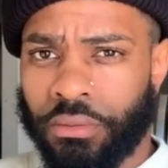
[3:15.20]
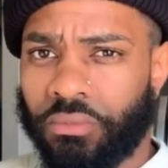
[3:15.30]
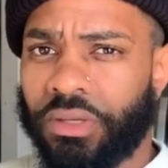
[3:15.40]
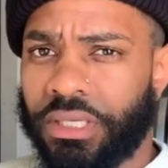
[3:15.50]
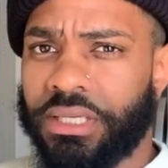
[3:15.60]

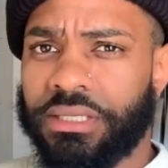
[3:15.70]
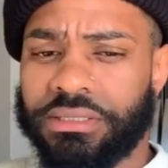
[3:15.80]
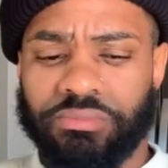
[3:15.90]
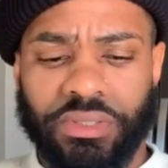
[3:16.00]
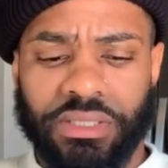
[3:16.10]
one of
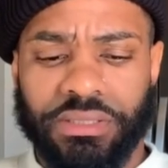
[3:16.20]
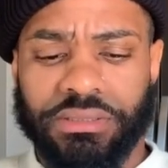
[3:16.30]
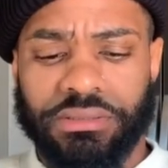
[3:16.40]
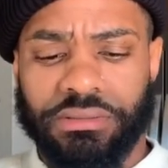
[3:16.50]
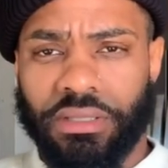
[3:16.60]
these,
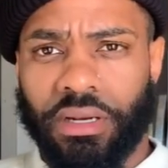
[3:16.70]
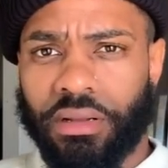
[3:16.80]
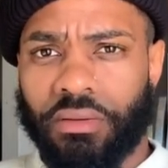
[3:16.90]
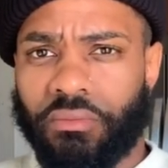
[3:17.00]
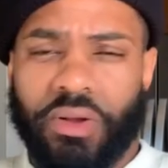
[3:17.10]
because
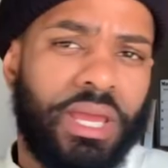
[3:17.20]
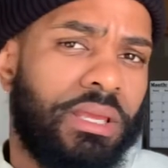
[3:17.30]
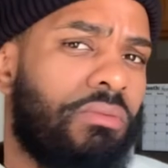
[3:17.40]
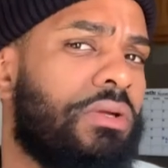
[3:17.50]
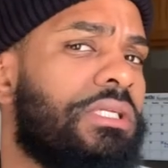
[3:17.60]
why
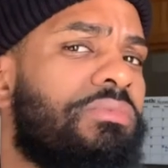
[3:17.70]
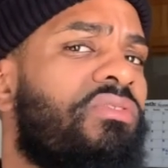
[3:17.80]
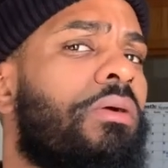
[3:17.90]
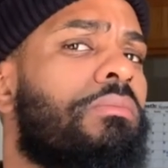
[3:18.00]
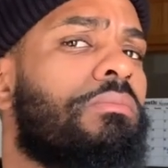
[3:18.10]
ain't you one of these
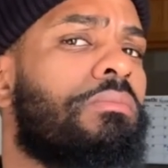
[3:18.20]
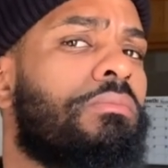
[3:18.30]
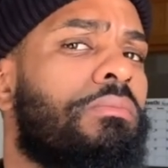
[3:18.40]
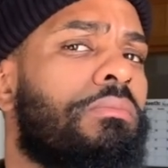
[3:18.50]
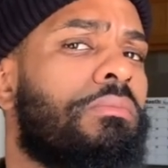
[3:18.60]
before?
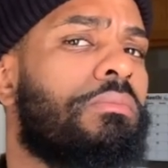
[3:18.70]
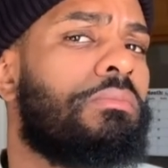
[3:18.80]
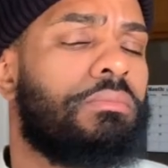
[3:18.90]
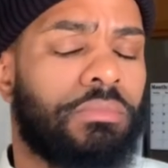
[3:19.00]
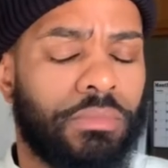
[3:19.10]

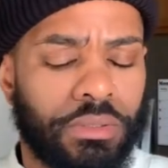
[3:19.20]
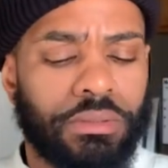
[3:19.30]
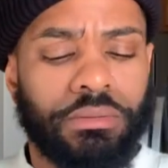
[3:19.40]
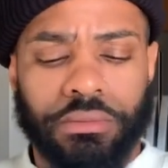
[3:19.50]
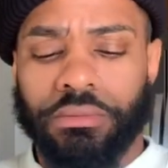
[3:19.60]

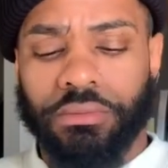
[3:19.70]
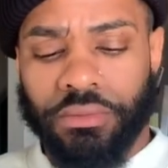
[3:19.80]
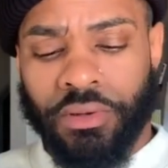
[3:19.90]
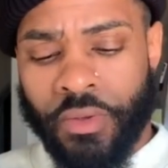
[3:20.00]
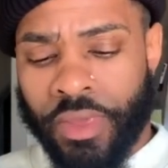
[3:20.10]

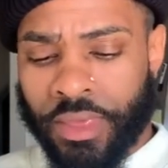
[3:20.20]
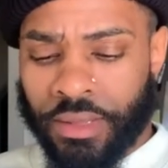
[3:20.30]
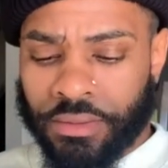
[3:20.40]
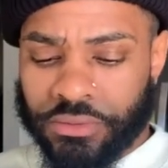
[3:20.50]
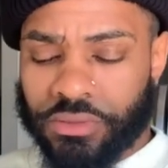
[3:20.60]
Mm-hmm.
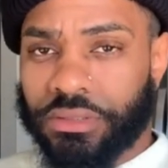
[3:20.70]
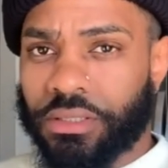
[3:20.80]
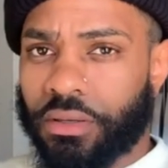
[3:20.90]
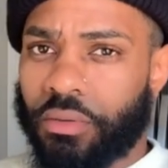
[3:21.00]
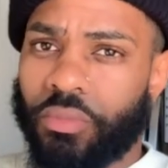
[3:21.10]
So
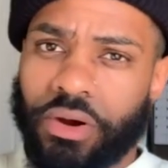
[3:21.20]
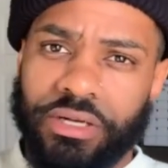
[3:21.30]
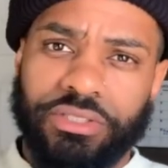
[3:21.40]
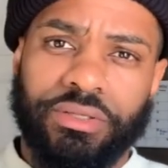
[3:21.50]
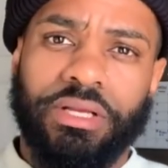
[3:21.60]
look,
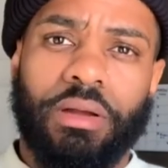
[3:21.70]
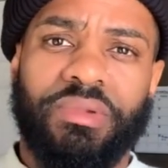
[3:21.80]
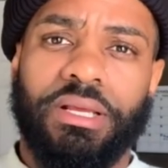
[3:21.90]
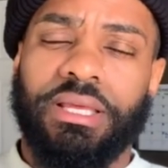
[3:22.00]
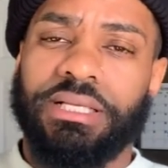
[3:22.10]
Amari Jewelry
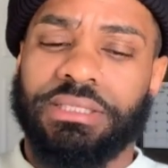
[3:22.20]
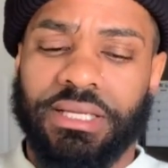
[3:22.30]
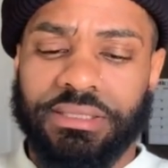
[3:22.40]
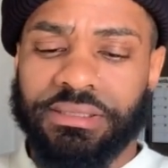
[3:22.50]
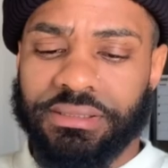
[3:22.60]
coming in a case
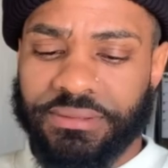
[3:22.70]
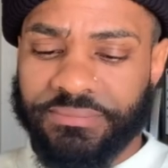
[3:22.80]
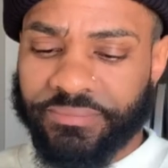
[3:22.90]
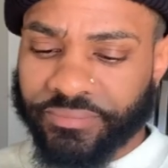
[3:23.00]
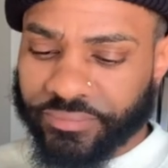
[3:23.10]
like this.
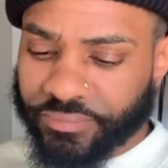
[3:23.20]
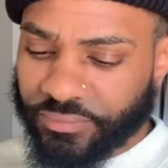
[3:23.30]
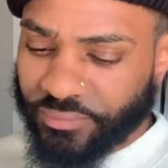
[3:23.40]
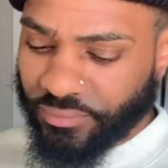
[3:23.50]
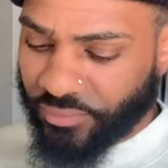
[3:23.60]

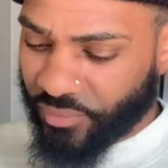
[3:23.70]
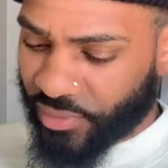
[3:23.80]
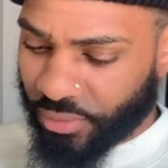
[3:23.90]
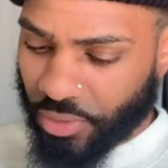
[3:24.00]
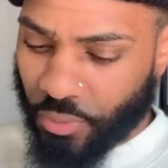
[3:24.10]

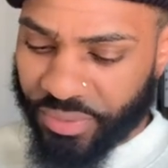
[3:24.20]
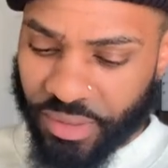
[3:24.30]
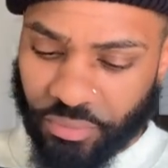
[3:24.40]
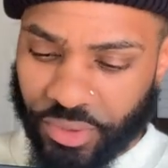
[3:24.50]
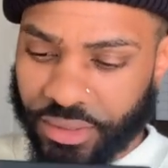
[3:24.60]
Open
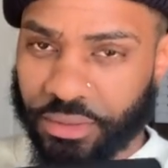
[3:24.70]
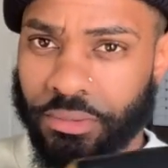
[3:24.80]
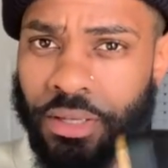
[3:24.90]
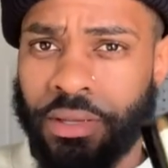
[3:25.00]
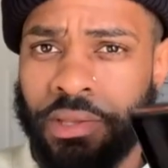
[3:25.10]
that boy up.